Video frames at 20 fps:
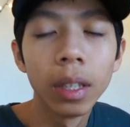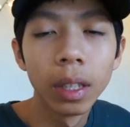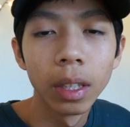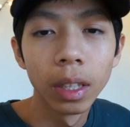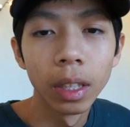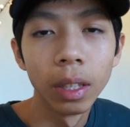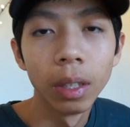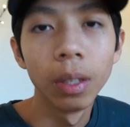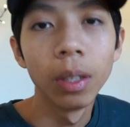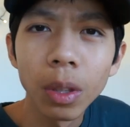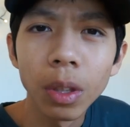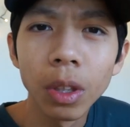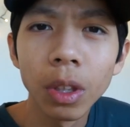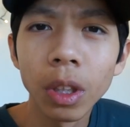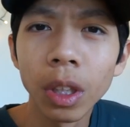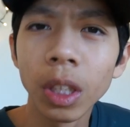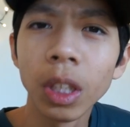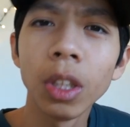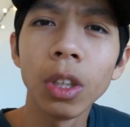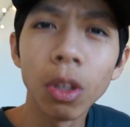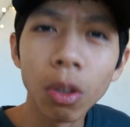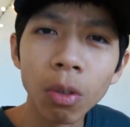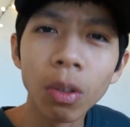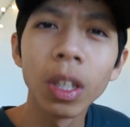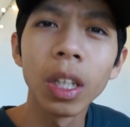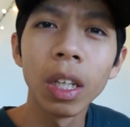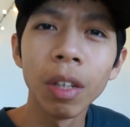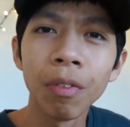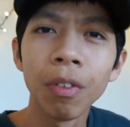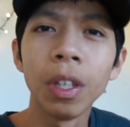So just don't
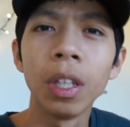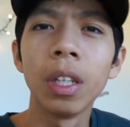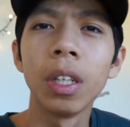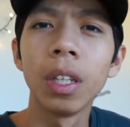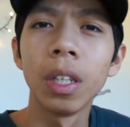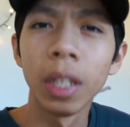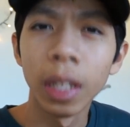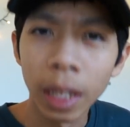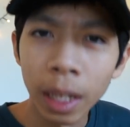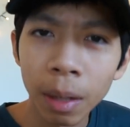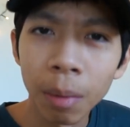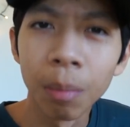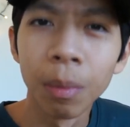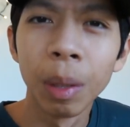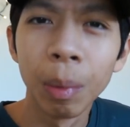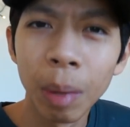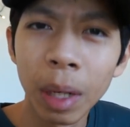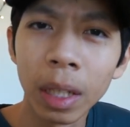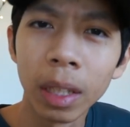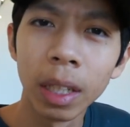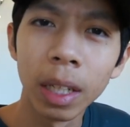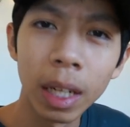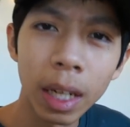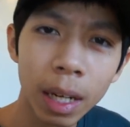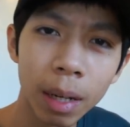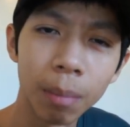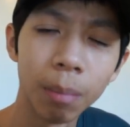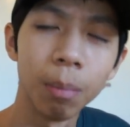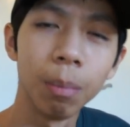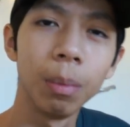give a damn about
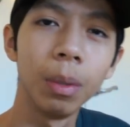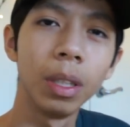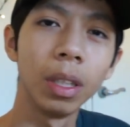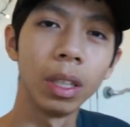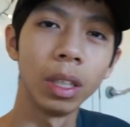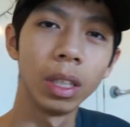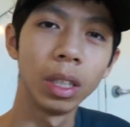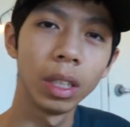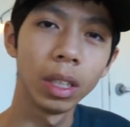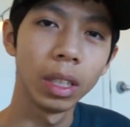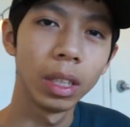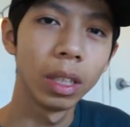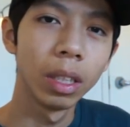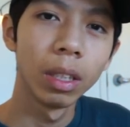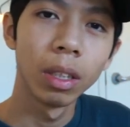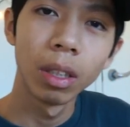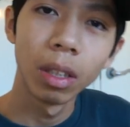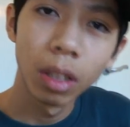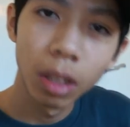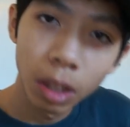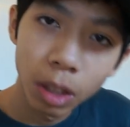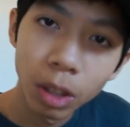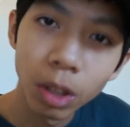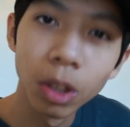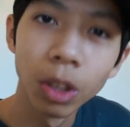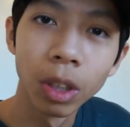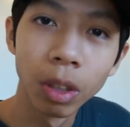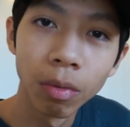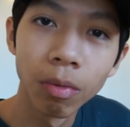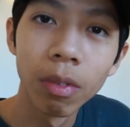them. Just
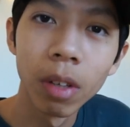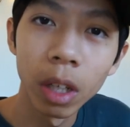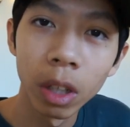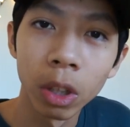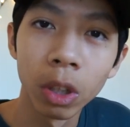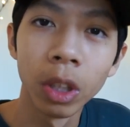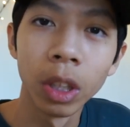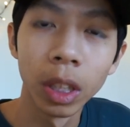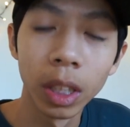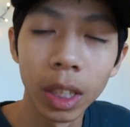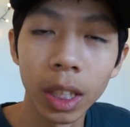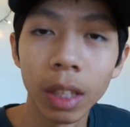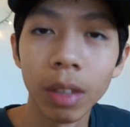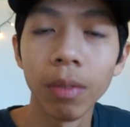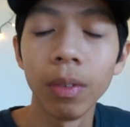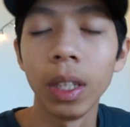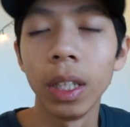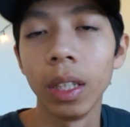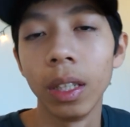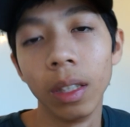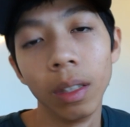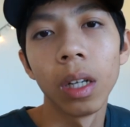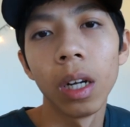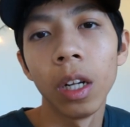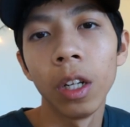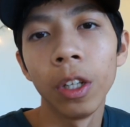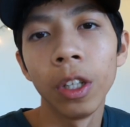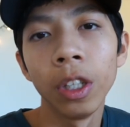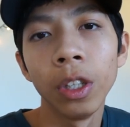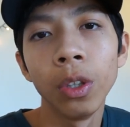just vlog yourself and
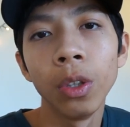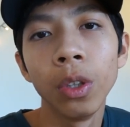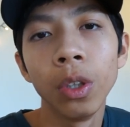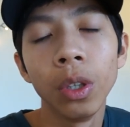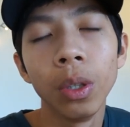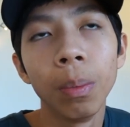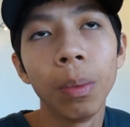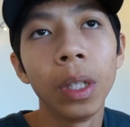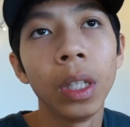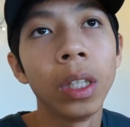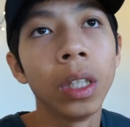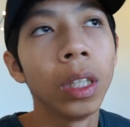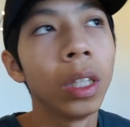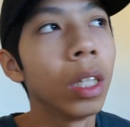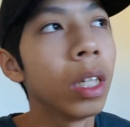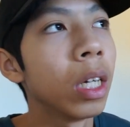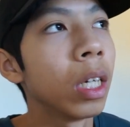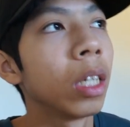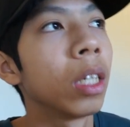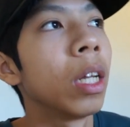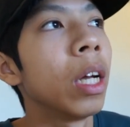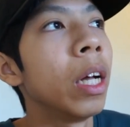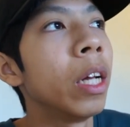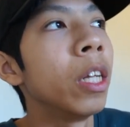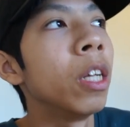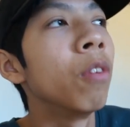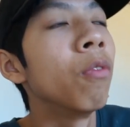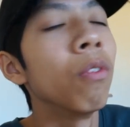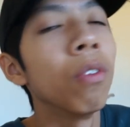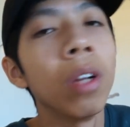other YouTubers like
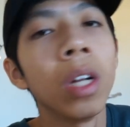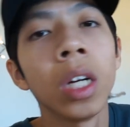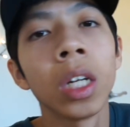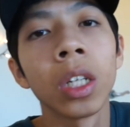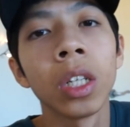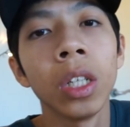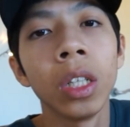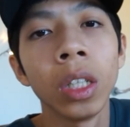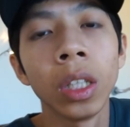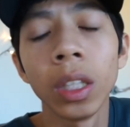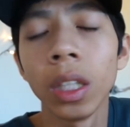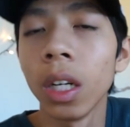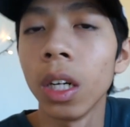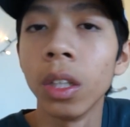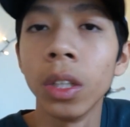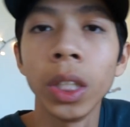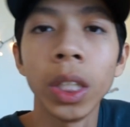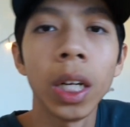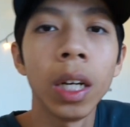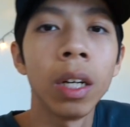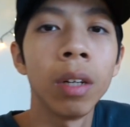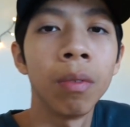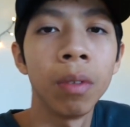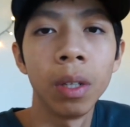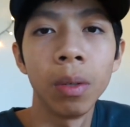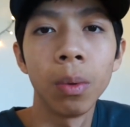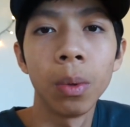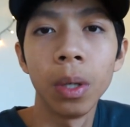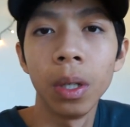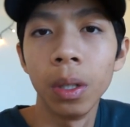daily vloggers outside of
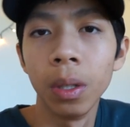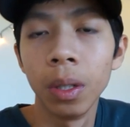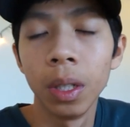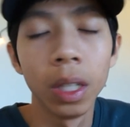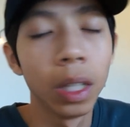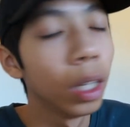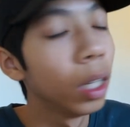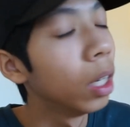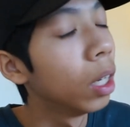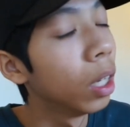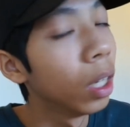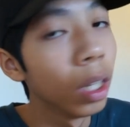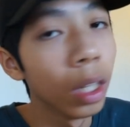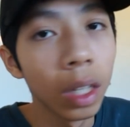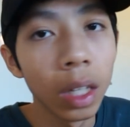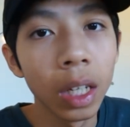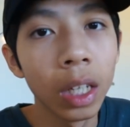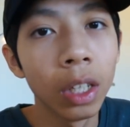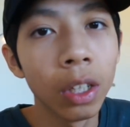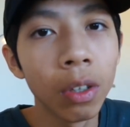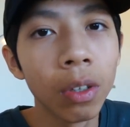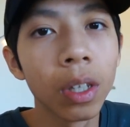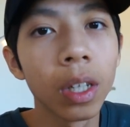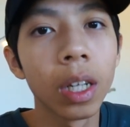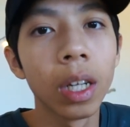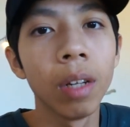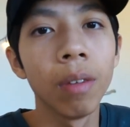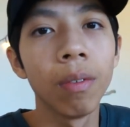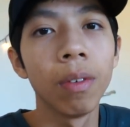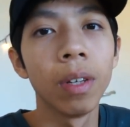the road, they don't
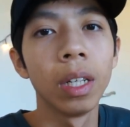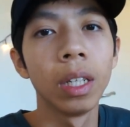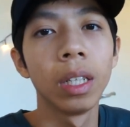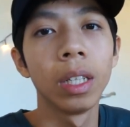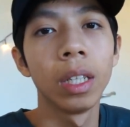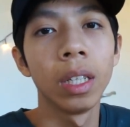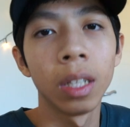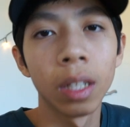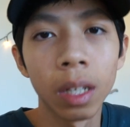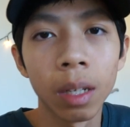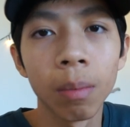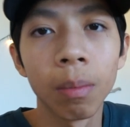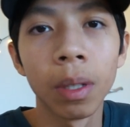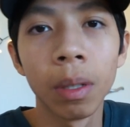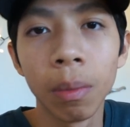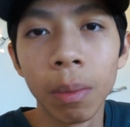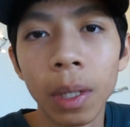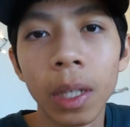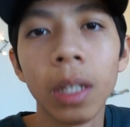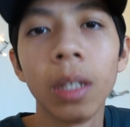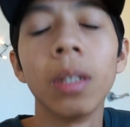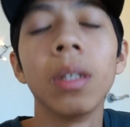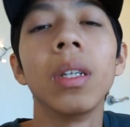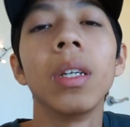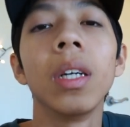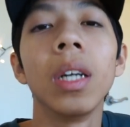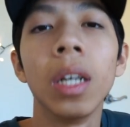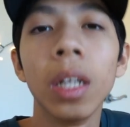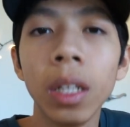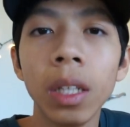give a damn about
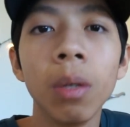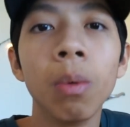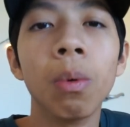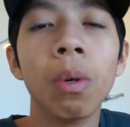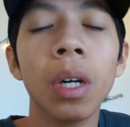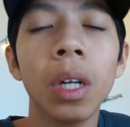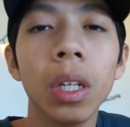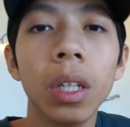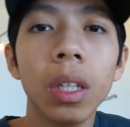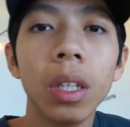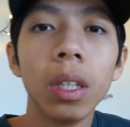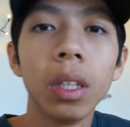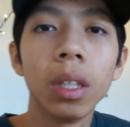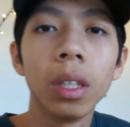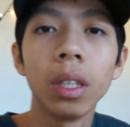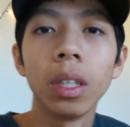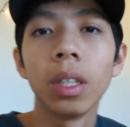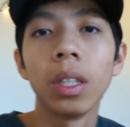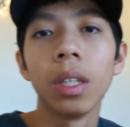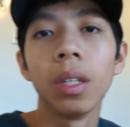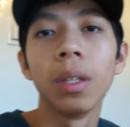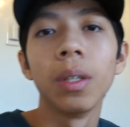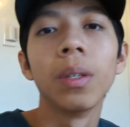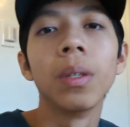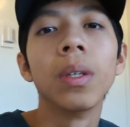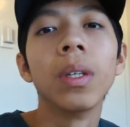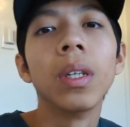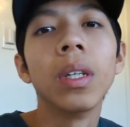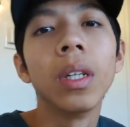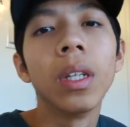anyone. So
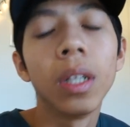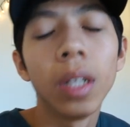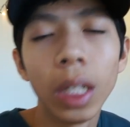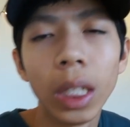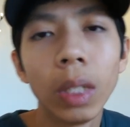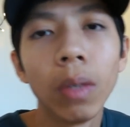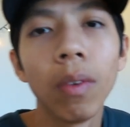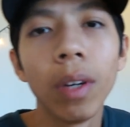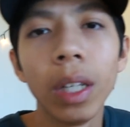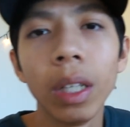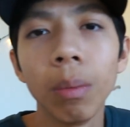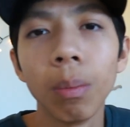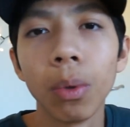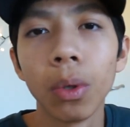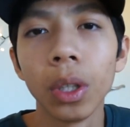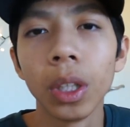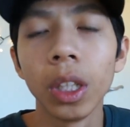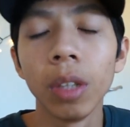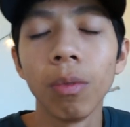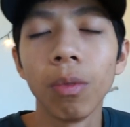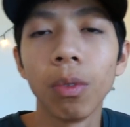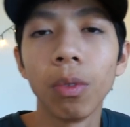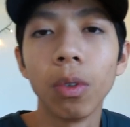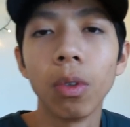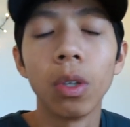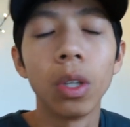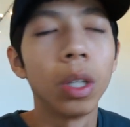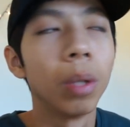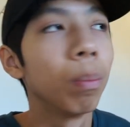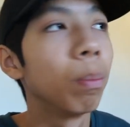that's very important
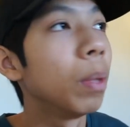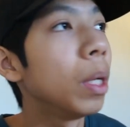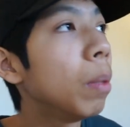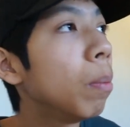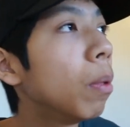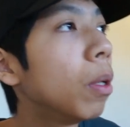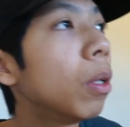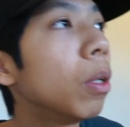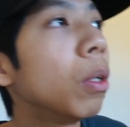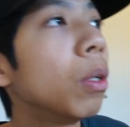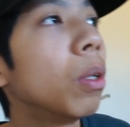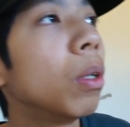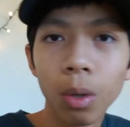for people